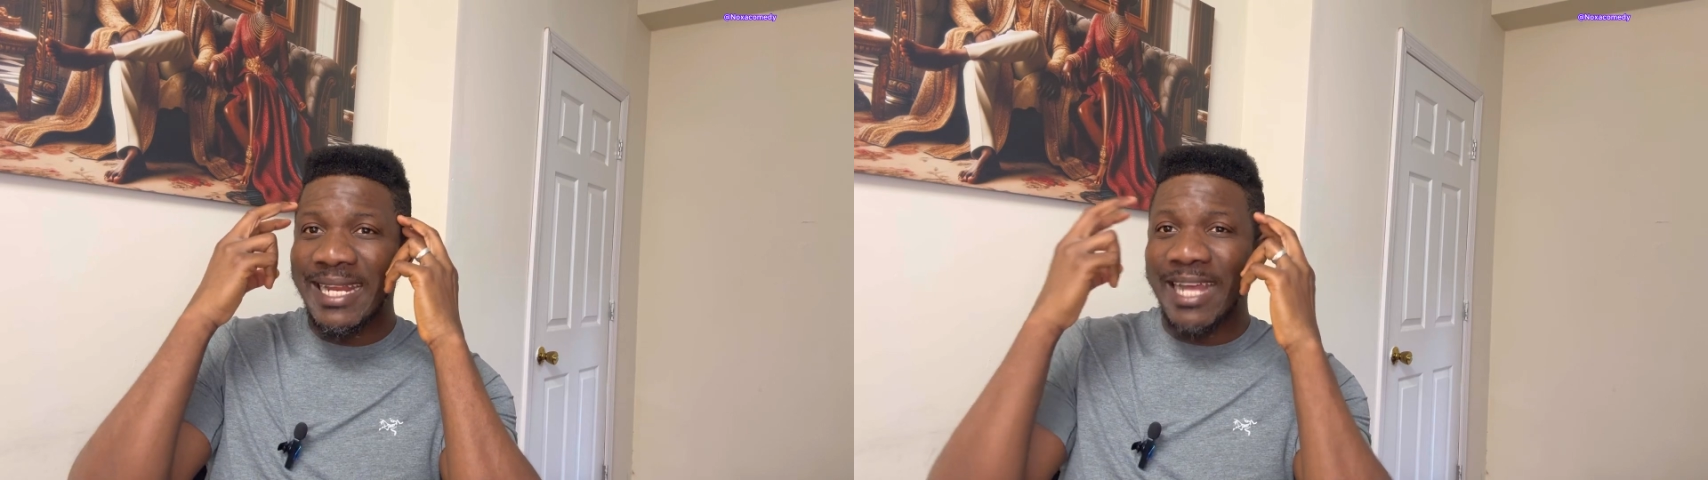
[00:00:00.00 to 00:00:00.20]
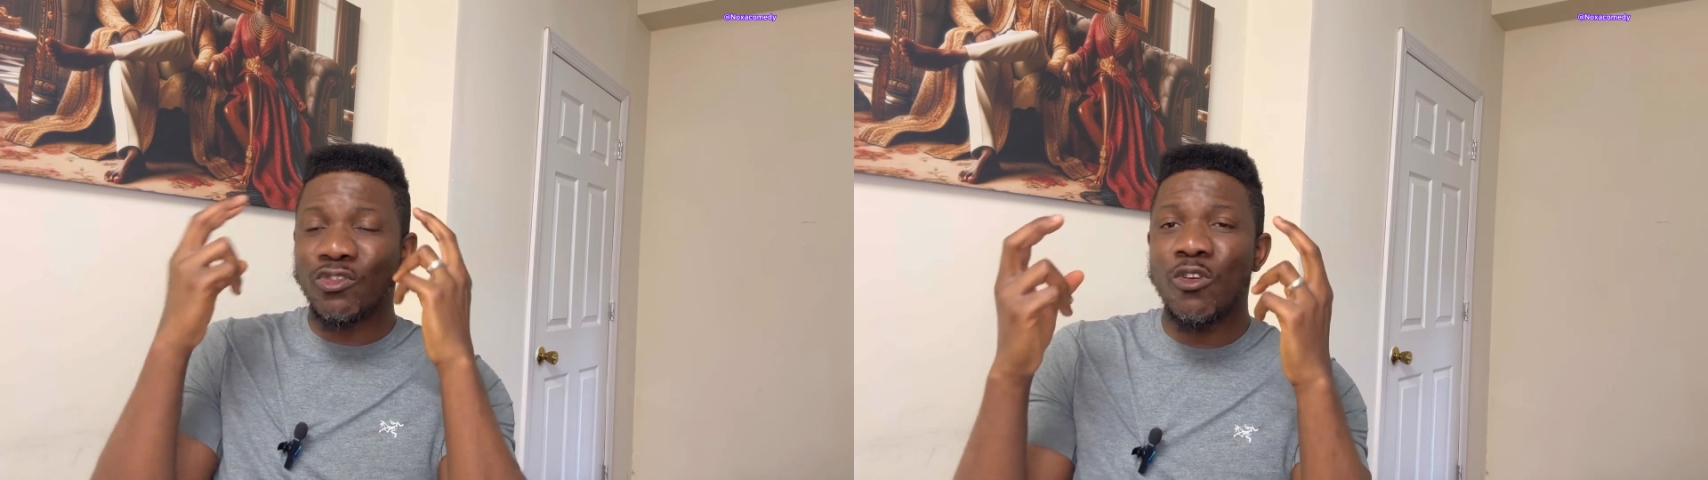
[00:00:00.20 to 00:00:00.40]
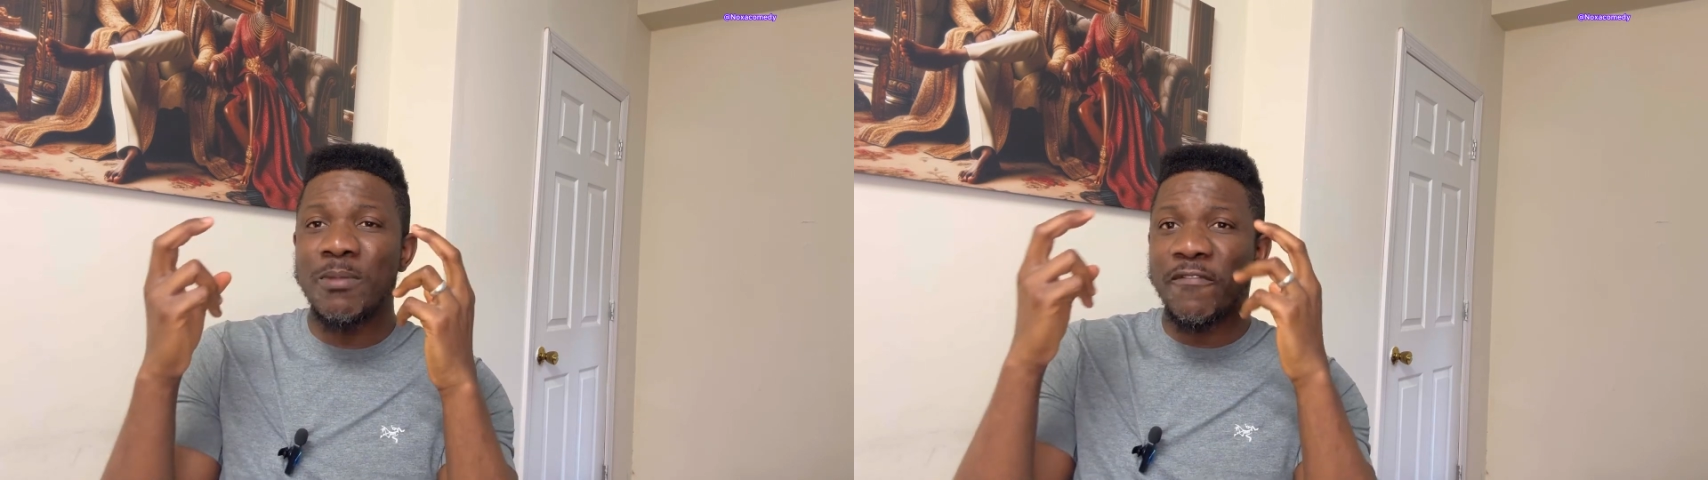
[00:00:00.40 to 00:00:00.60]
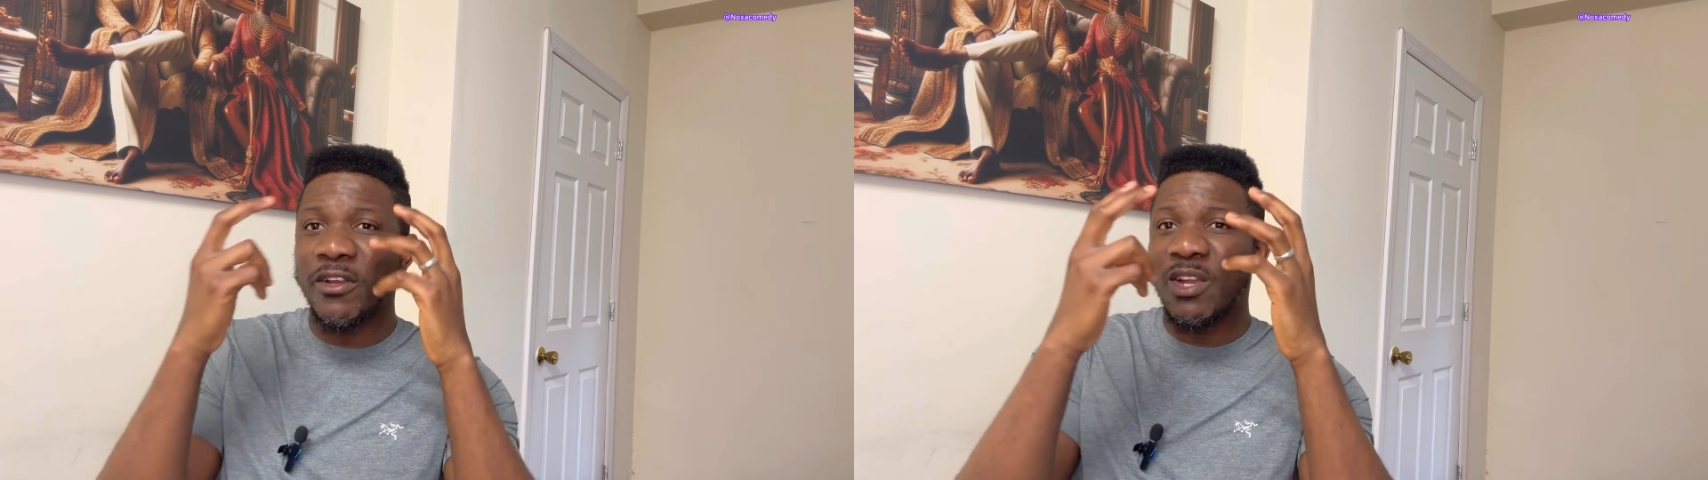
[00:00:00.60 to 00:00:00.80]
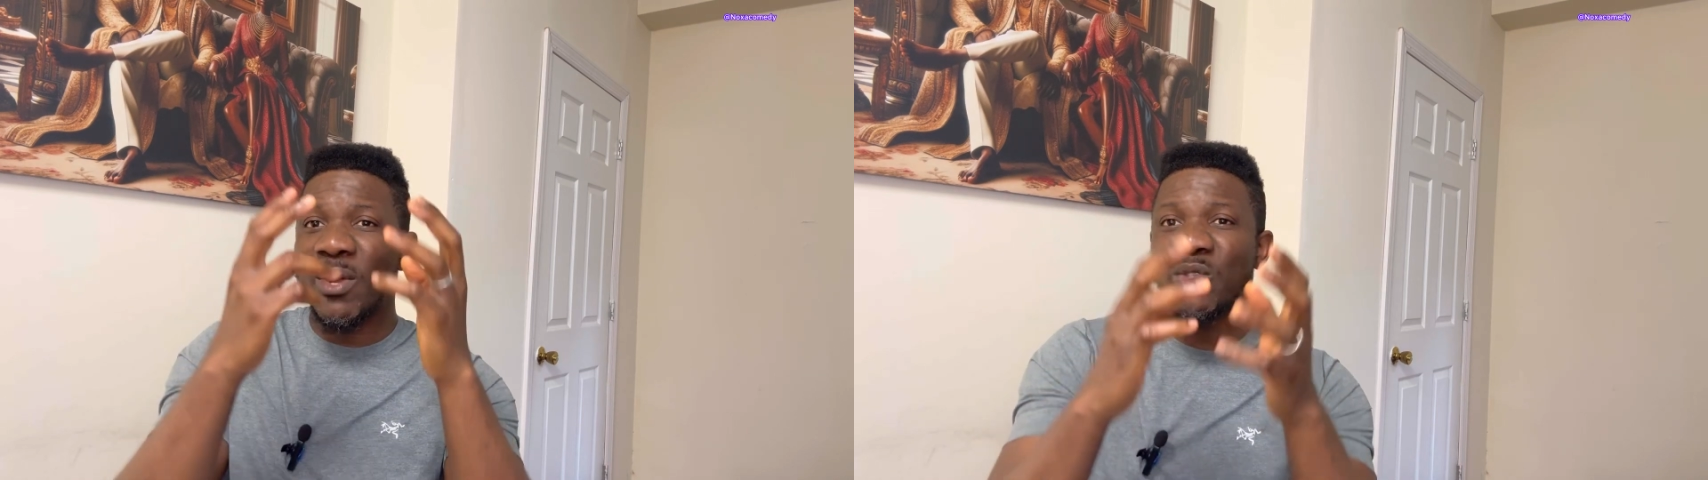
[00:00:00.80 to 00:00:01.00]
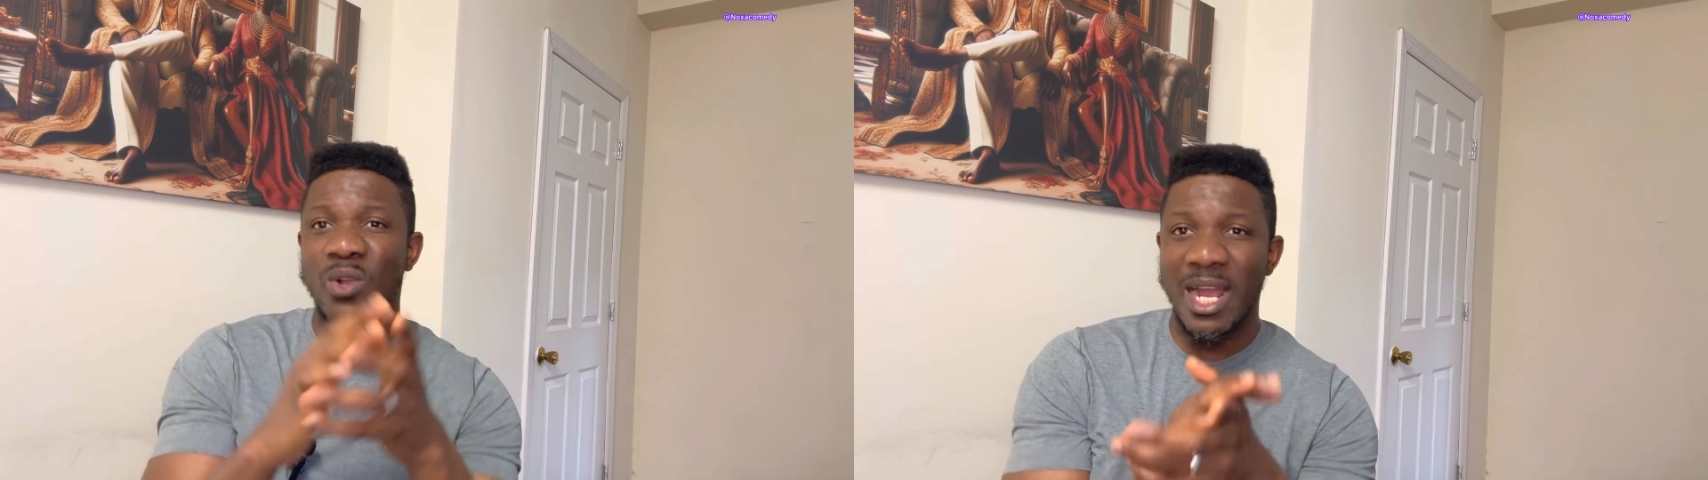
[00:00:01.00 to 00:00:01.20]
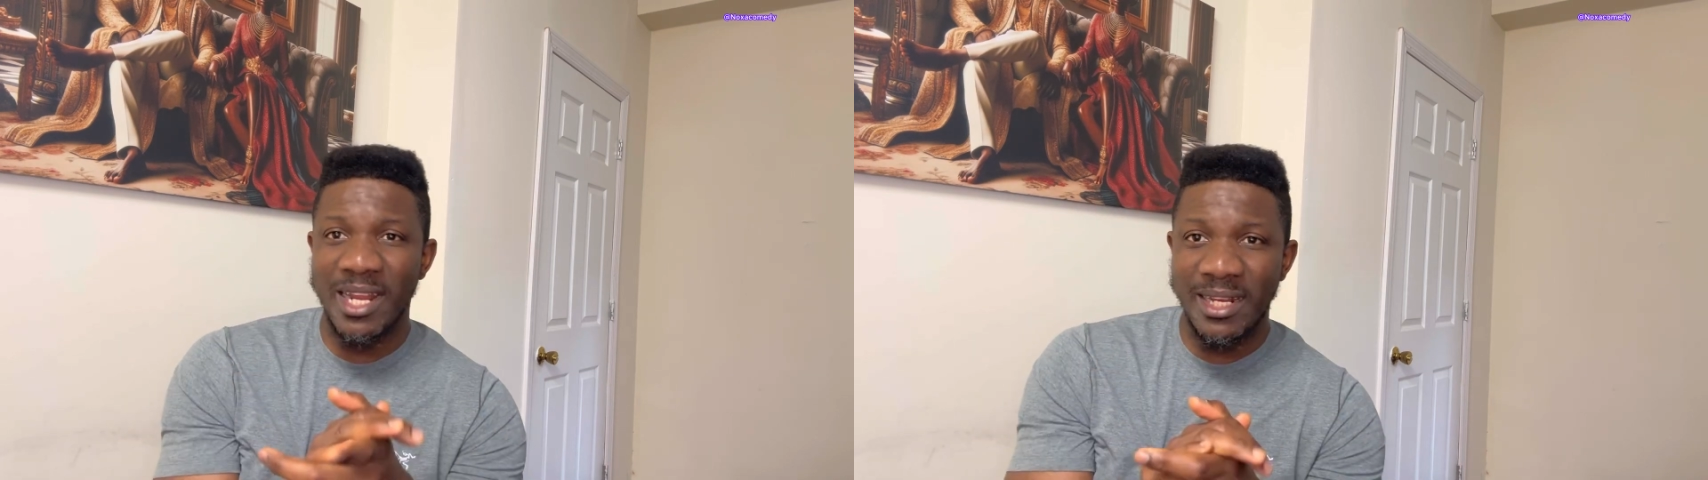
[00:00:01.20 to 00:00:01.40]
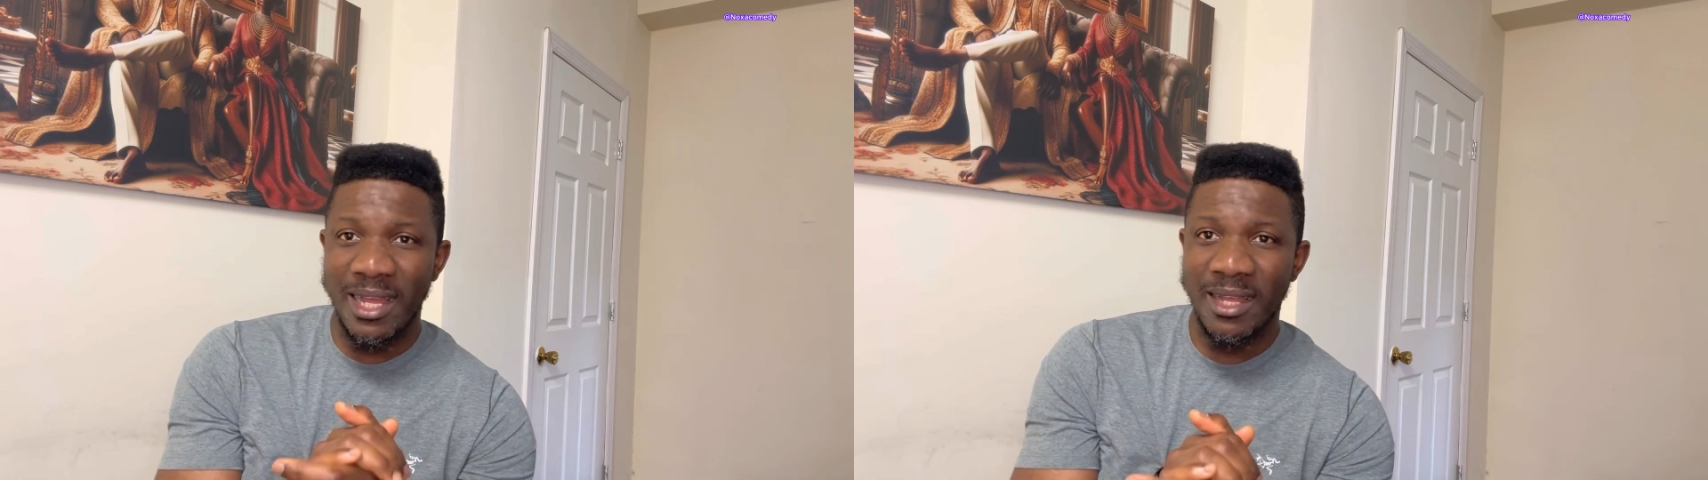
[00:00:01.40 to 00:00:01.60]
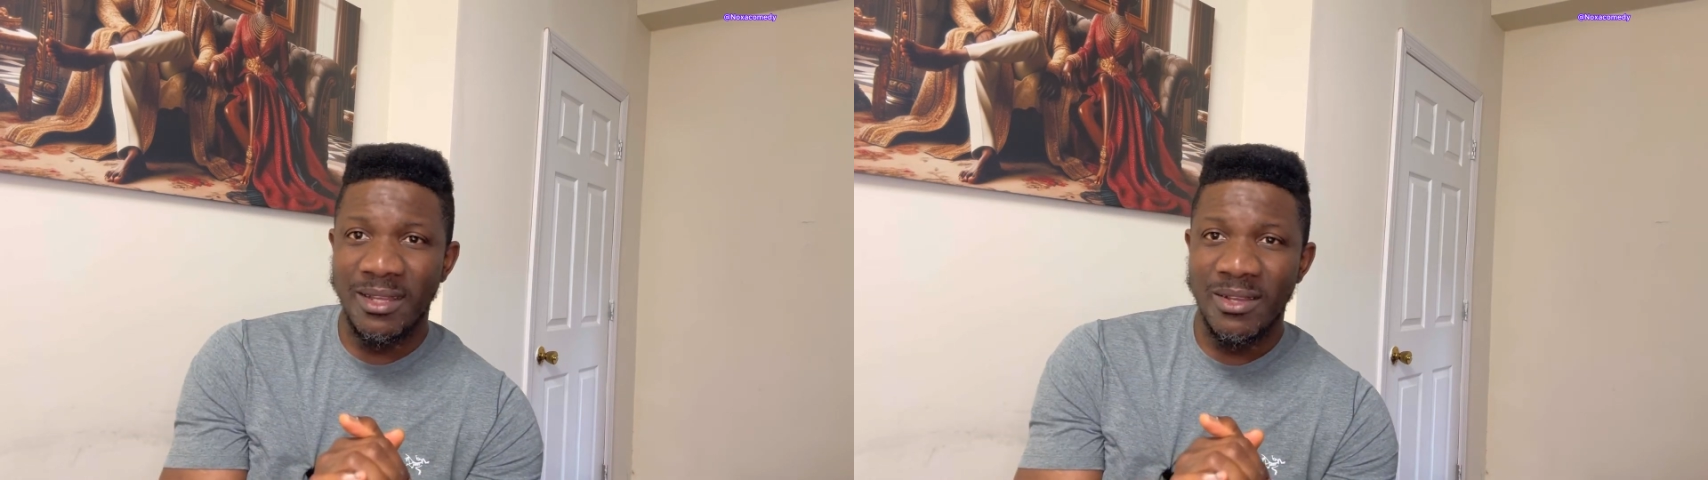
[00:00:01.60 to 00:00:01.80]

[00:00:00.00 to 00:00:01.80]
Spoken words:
at home before they went to Canada